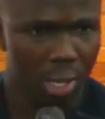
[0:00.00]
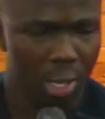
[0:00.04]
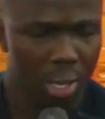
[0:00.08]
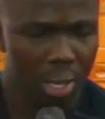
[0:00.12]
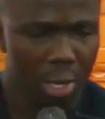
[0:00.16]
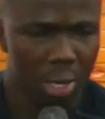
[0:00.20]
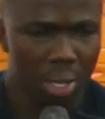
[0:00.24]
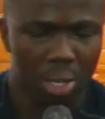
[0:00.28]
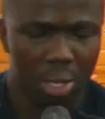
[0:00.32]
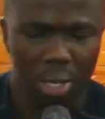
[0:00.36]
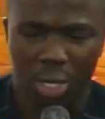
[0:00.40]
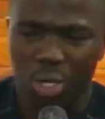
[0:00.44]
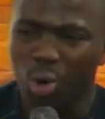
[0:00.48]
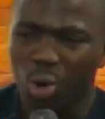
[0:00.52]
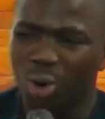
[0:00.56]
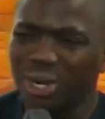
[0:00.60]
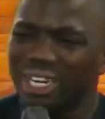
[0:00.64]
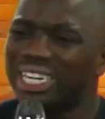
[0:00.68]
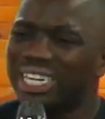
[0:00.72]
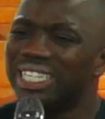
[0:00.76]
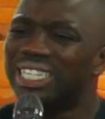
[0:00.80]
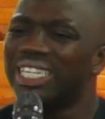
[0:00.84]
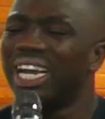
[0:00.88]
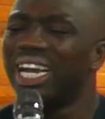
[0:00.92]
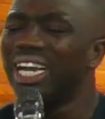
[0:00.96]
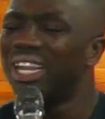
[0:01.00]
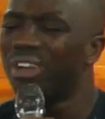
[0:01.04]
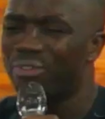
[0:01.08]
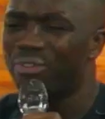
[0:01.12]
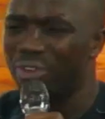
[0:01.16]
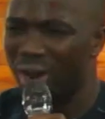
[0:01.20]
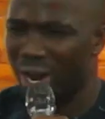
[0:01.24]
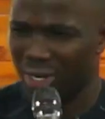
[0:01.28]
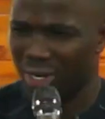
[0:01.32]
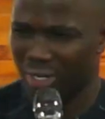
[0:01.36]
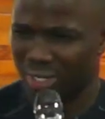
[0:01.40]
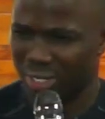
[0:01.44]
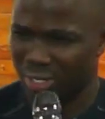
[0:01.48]
You don't need
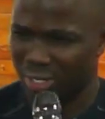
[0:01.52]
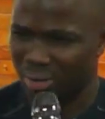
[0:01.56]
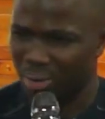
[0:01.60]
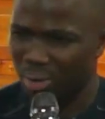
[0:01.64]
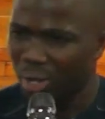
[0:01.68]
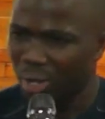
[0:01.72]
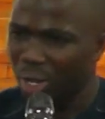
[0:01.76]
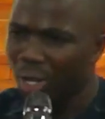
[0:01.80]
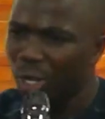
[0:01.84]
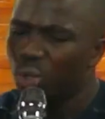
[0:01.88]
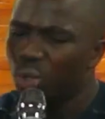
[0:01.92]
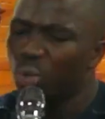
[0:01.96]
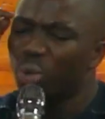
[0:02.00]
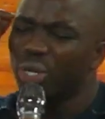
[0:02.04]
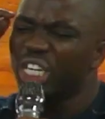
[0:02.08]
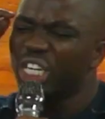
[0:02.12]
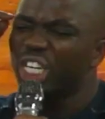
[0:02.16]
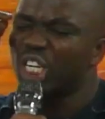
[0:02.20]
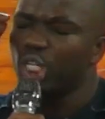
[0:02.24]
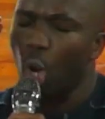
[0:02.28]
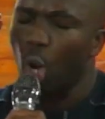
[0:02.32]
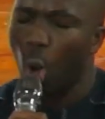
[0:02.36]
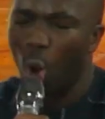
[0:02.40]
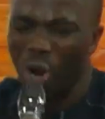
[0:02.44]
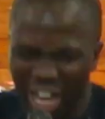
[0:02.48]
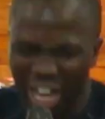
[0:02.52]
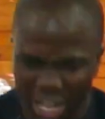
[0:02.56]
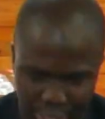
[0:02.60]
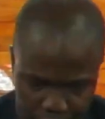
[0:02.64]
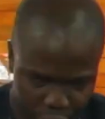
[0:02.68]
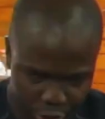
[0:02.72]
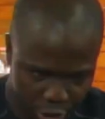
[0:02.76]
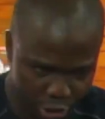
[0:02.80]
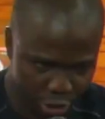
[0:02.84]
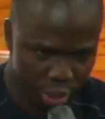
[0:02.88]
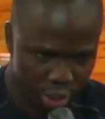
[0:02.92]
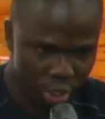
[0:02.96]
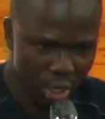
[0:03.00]
deliverance. You need knowledge.
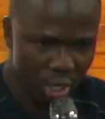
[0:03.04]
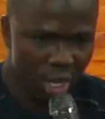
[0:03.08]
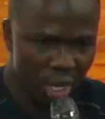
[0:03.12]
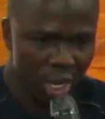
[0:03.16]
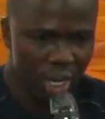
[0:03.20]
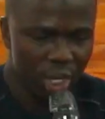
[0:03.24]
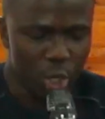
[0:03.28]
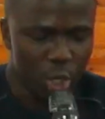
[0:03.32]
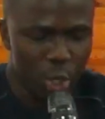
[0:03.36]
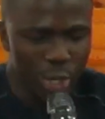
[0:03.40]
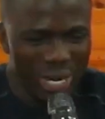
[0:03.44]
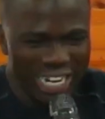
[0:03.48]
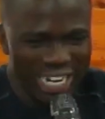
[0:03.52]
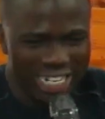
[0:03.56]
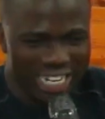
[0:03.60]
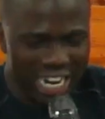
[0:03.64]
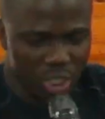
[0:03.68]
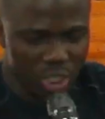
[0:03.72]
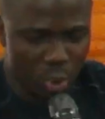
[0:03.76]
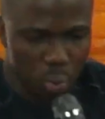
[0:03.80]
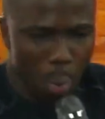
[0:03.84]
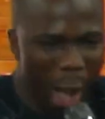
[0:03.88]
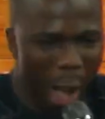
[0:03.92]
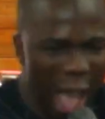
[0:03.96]
You need this word.